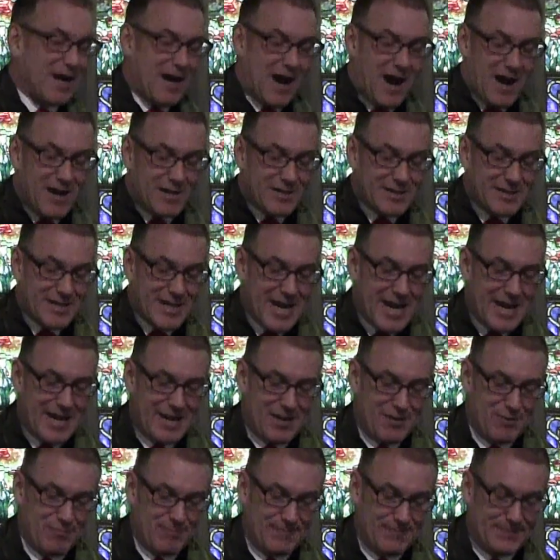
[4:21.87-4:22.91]
Carl
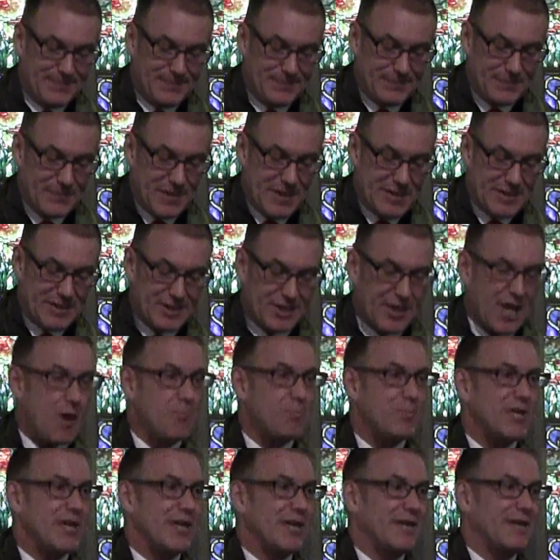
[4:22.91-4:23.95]
Sagan,
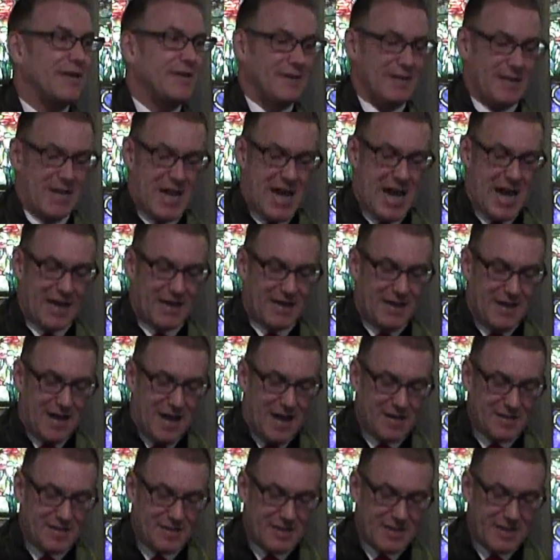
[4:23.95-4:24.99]
skeptic,
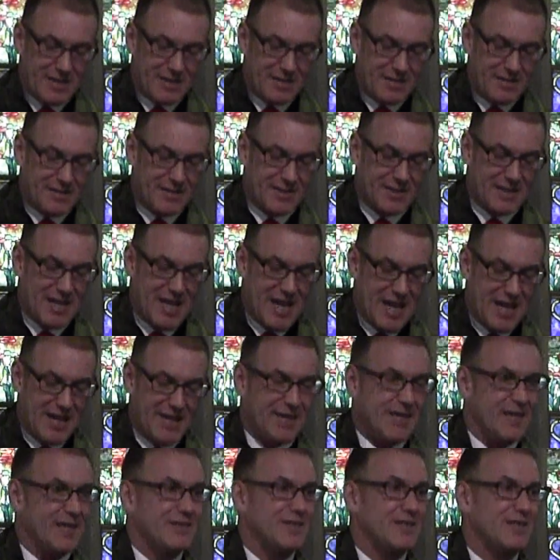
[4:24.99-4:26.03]
agnostic,
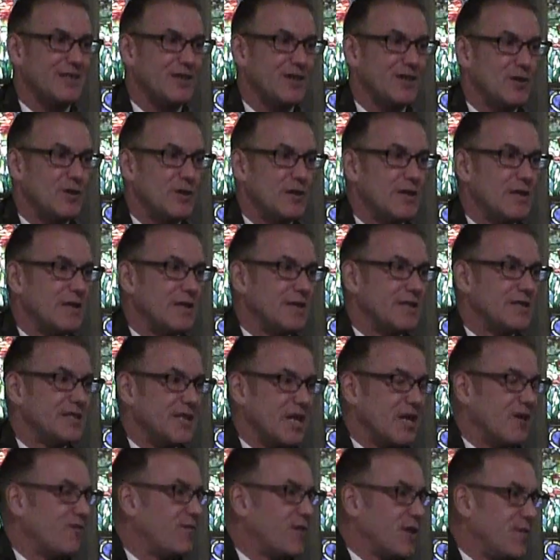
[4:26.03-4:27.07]
scientist,
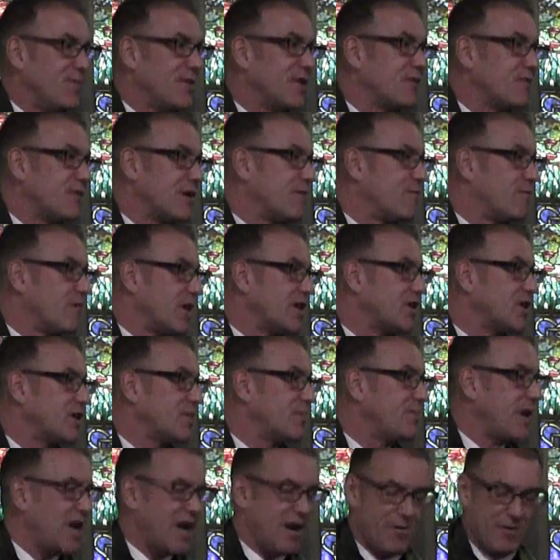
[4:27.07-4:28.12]
son of immigrant Russian
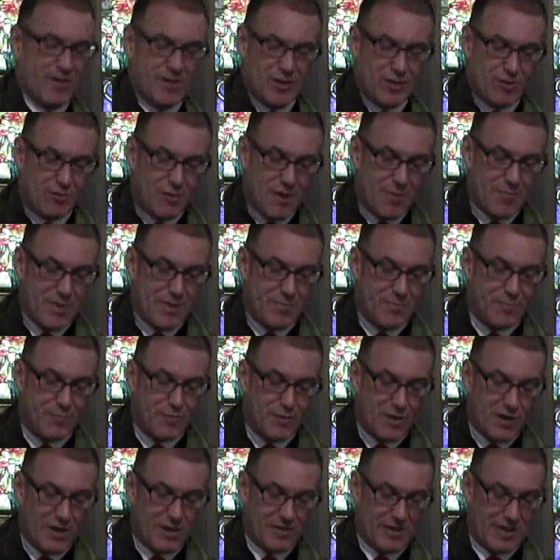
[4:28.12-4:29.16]
parents, grew up in
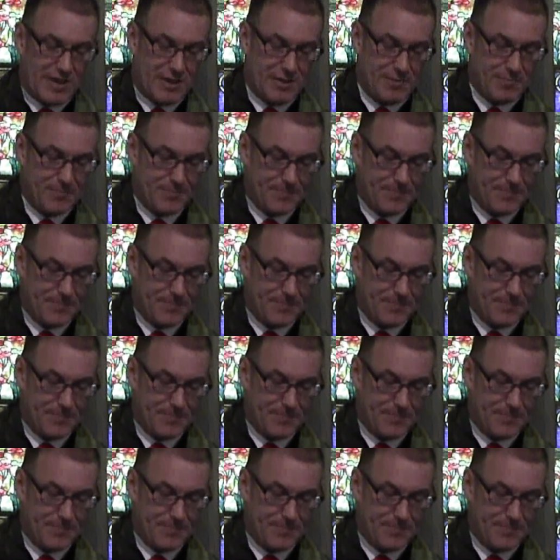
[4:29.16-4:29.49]
Brooklyn,